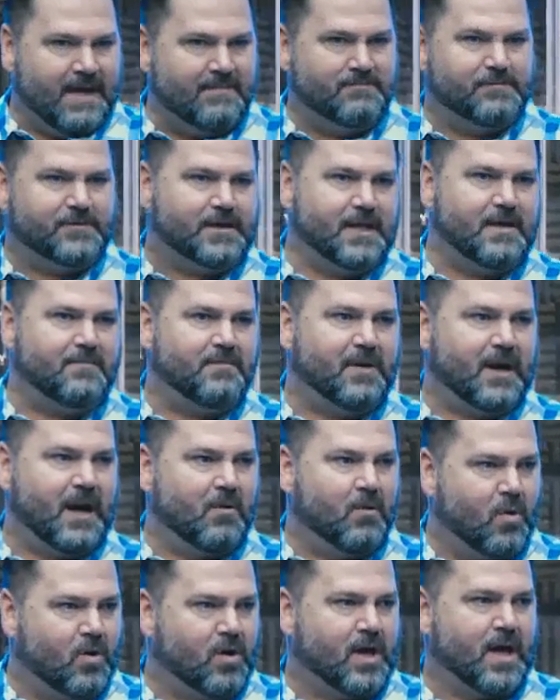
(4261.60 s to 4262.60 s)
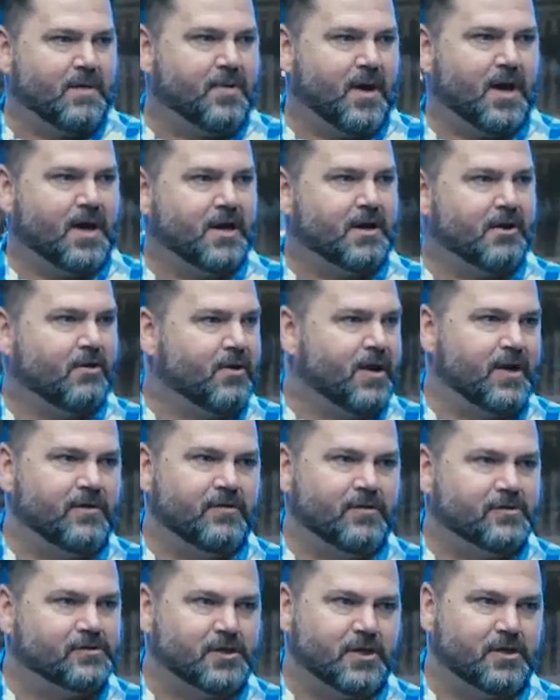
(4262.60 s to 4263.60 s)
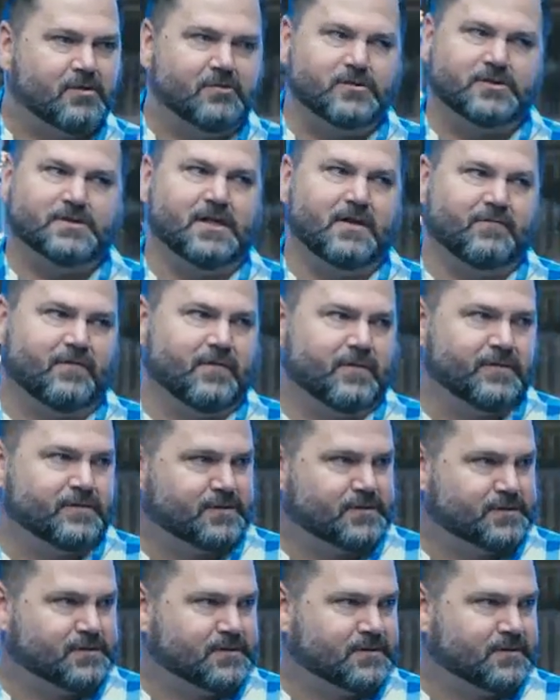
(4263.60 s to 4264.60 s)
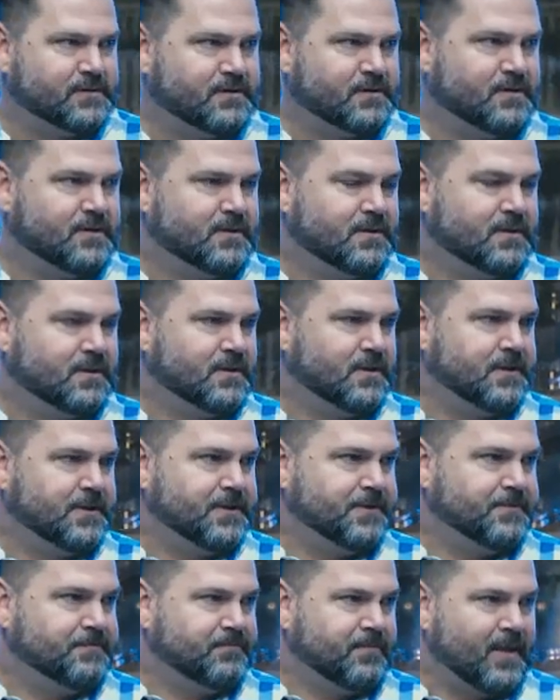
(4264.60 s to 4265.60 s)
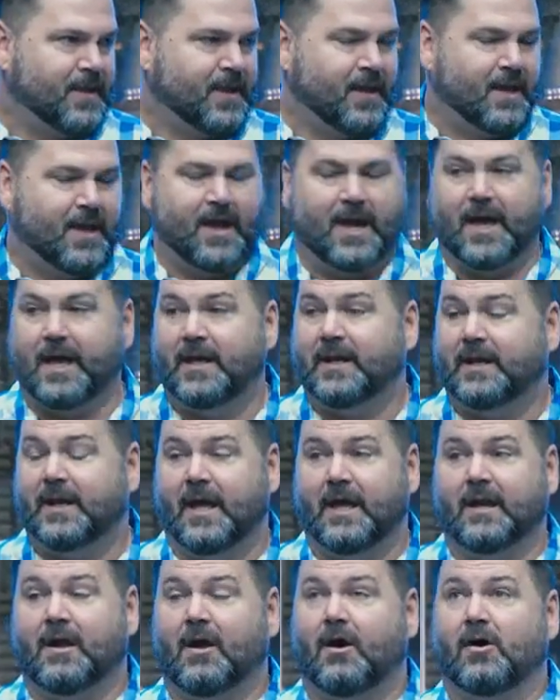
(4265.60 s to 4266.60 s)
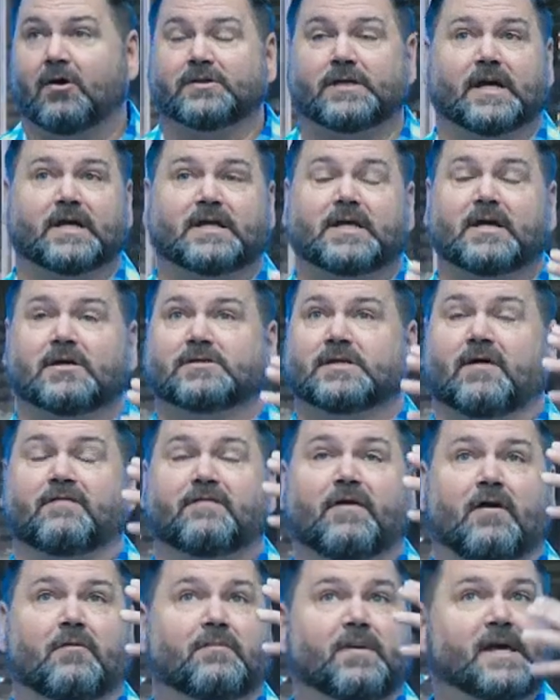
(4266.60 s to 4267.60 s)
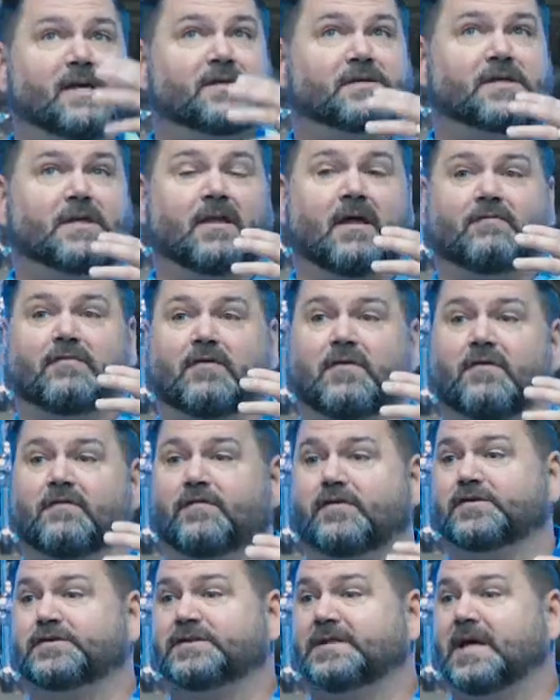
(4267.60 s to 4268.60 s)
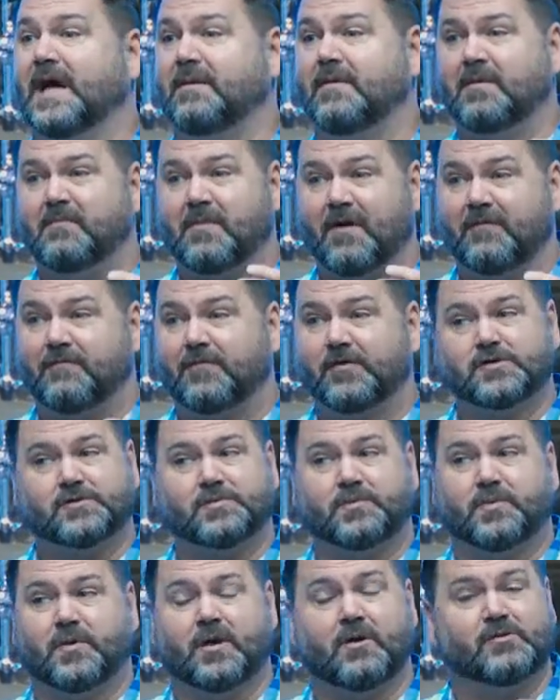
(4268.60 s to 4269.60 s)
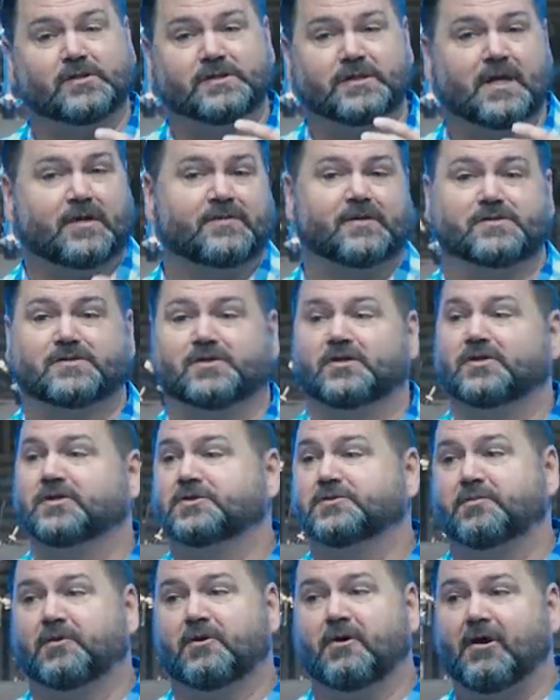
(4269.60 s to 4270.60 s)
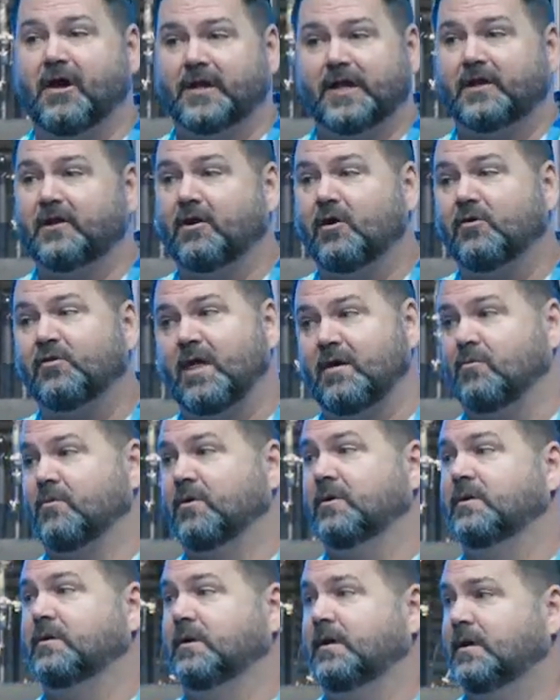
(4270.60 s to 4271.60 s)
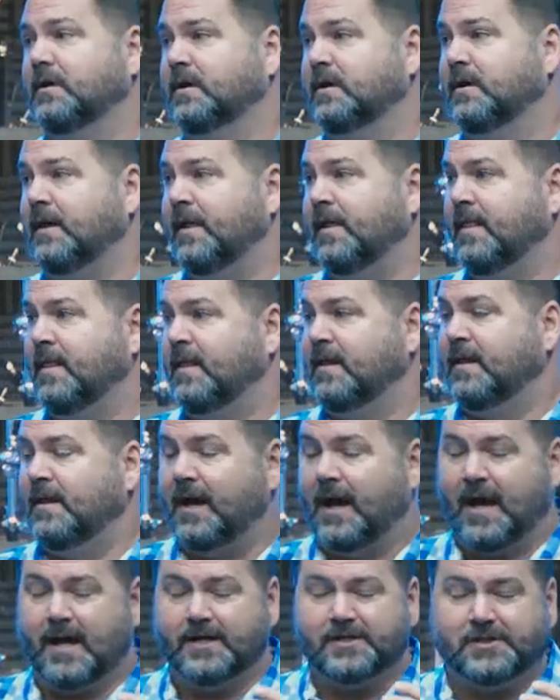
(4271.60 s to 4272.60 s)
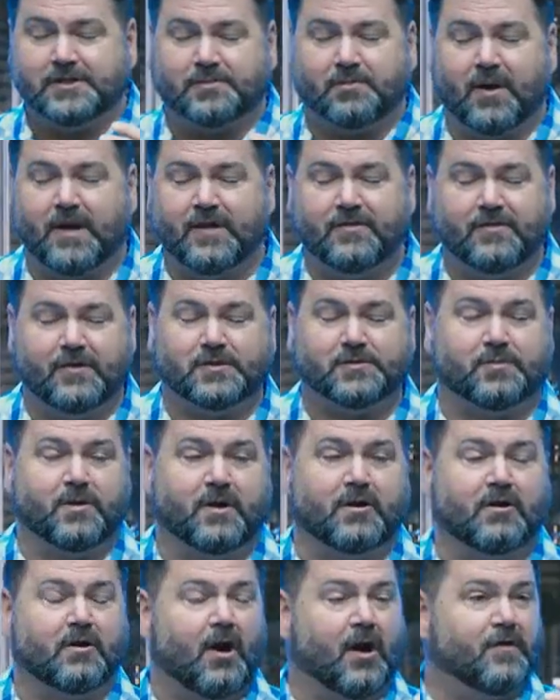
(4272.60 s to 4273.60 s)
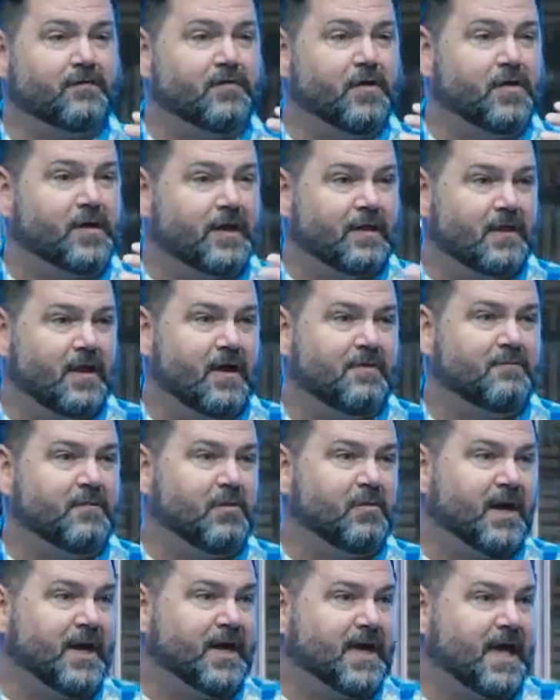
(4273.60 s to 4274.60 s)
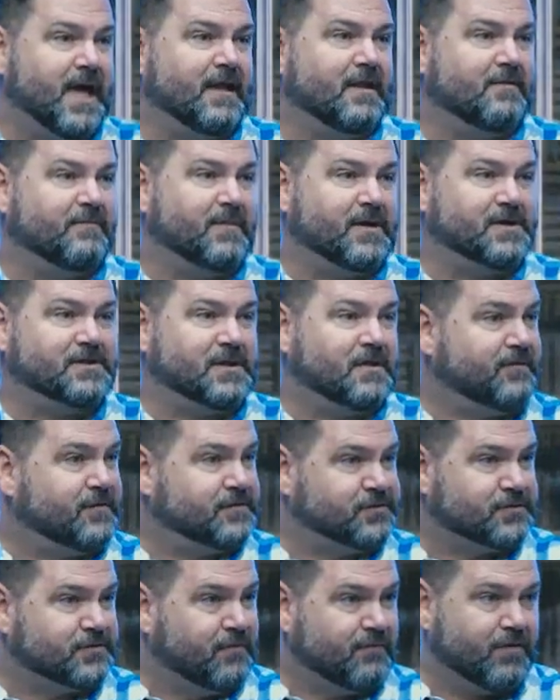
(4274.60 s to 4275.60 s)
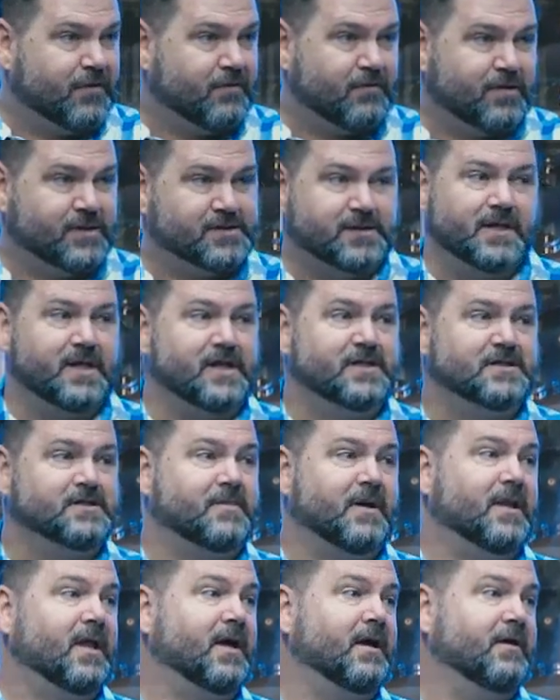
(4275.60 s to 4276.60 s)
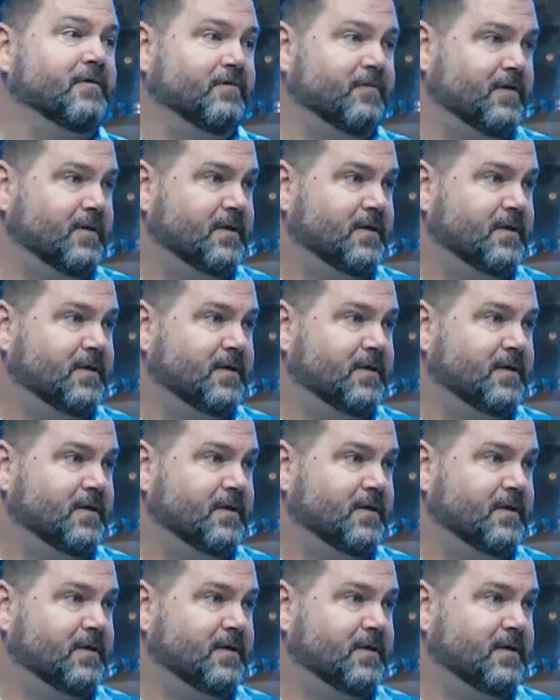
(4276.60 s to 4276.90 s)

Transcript: empty, but I woke up hungry, and there's a huge difference. And, and all I can tell you is I felt peace and love for the first time. And my first prayer was not the sinner's prayer, I didn't know that one. I just prayed this prayer God, if you can love me when I can't love myself, I'll serve you the rest of the days of my life.